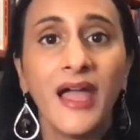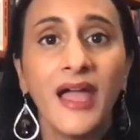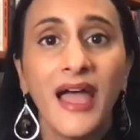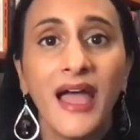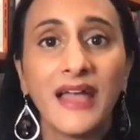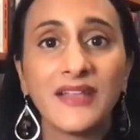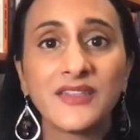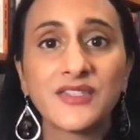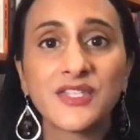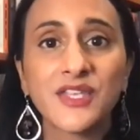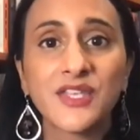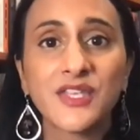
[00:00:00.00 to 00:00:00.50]

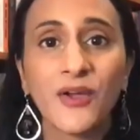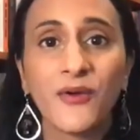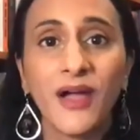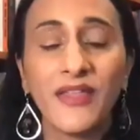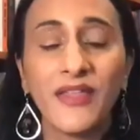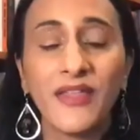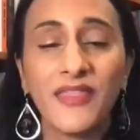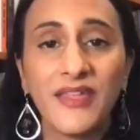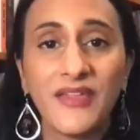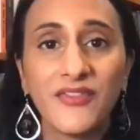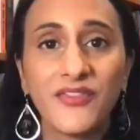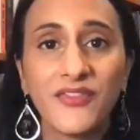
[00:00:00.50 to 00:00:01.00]
And so I
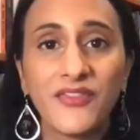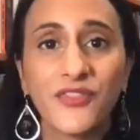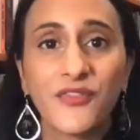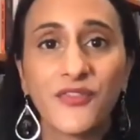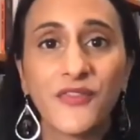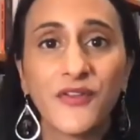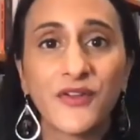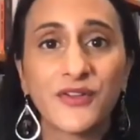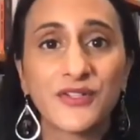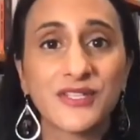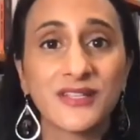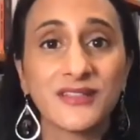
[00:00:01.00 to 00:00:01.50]
think
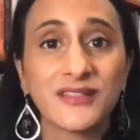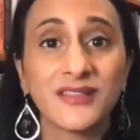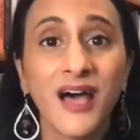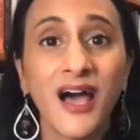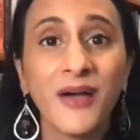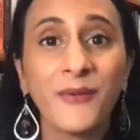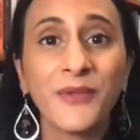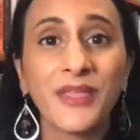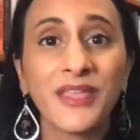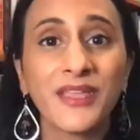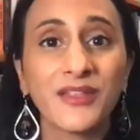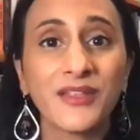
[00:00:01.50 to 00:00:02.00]
there's a
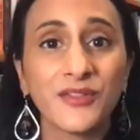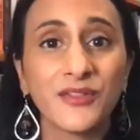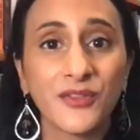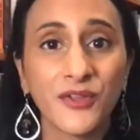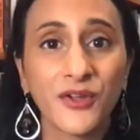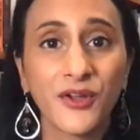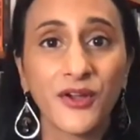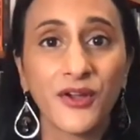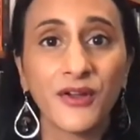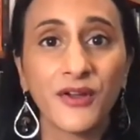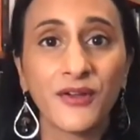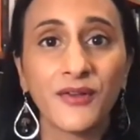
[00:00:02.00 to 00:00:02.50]
lot we can
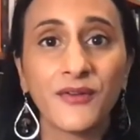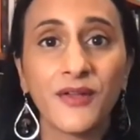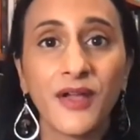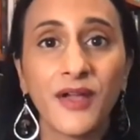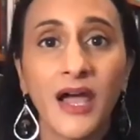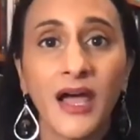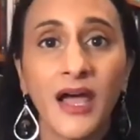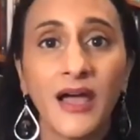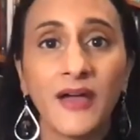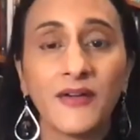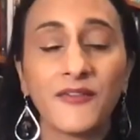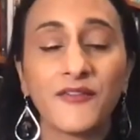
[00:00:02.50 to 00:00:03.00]
learn
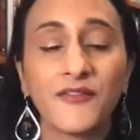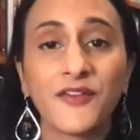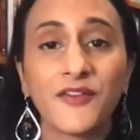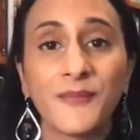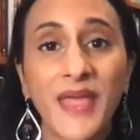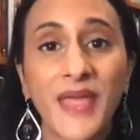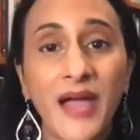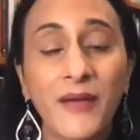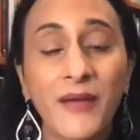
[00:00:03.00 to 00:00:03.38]
uh, from that